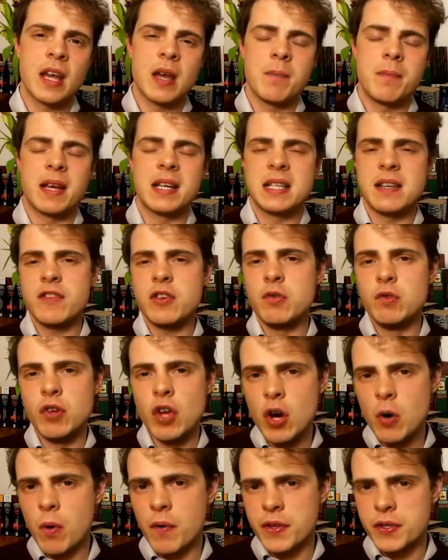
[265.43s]
Because if you
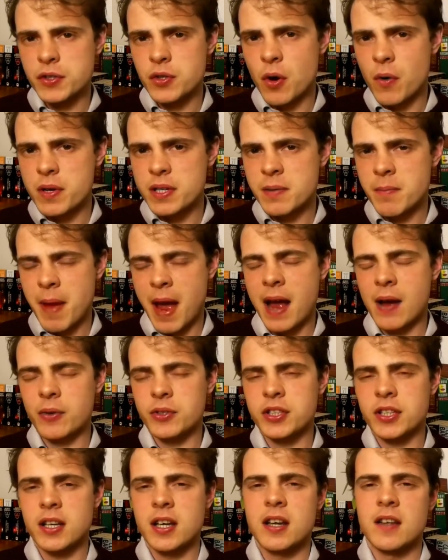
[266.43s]
know what the story's
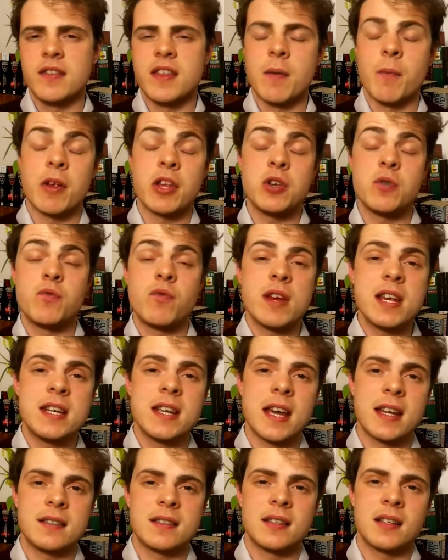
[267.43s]
about, then when you read
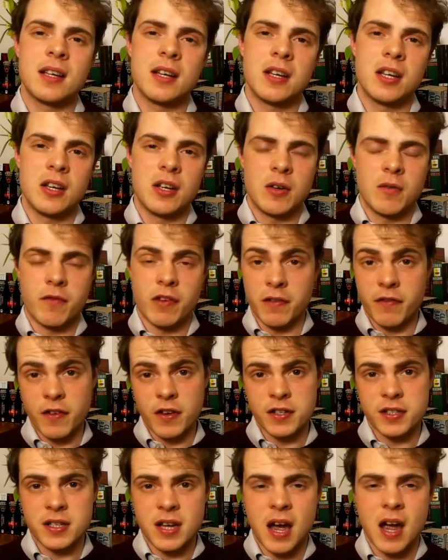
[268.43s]
it for the
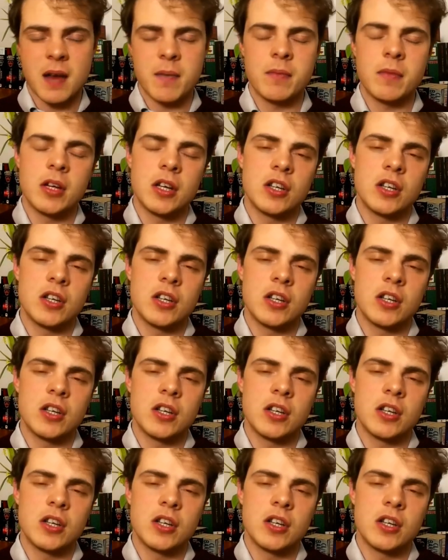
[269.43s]
first time,